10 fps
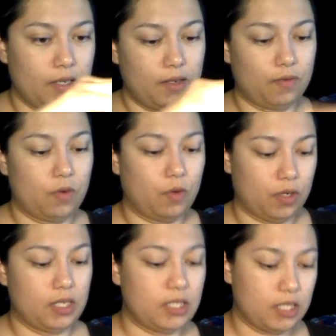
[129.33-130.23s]
Of
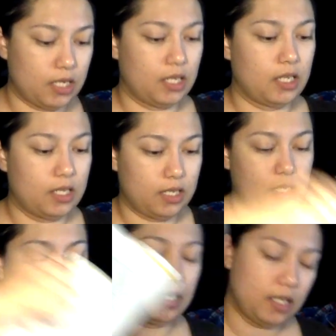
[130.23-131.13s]
course.
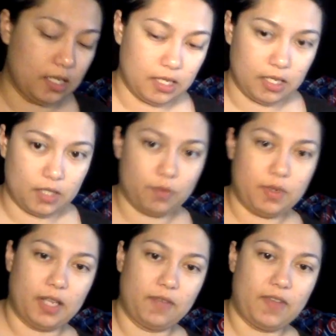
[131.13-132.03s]
Should
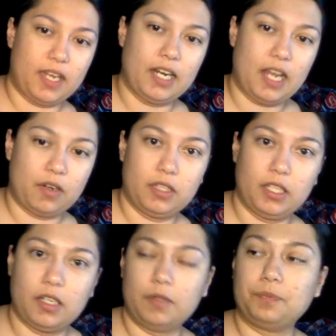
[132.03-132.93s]
probably fan it out a
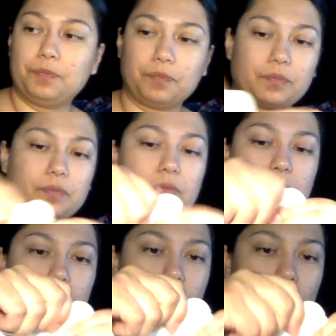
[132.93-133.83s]
little.
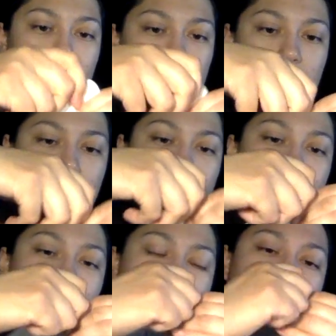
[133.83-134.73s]

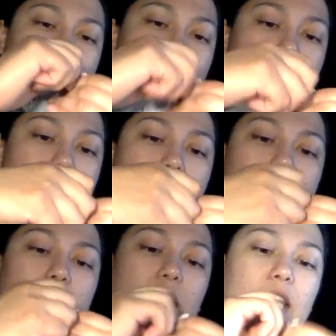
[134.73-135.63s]
And
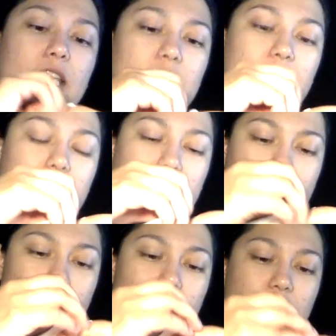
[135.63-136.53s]
I like the
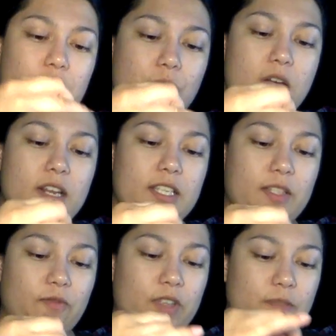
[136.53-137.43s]
liters one because
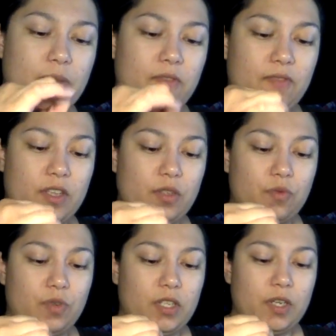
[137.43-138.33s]
it fits my face
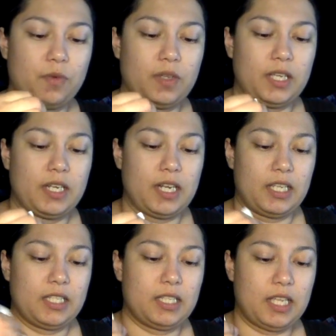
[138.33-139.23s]
really, really
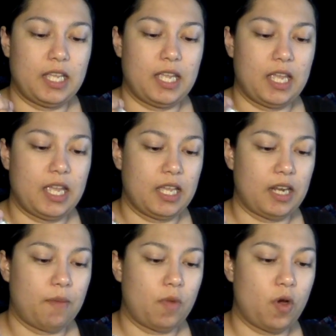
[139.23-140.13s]
nicely. And
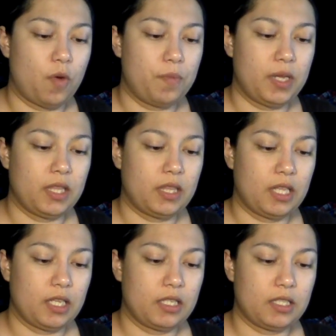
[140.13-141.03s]
I'm hoping
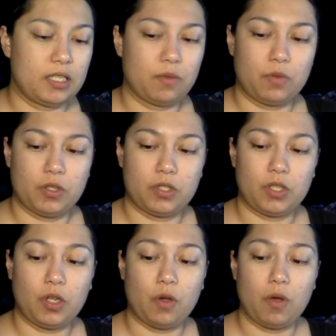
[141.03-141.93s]
this will
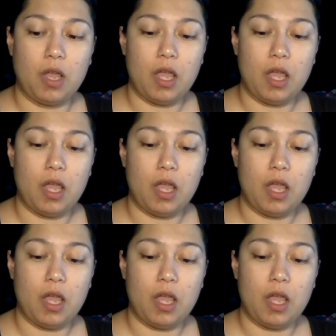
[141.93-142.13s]
too.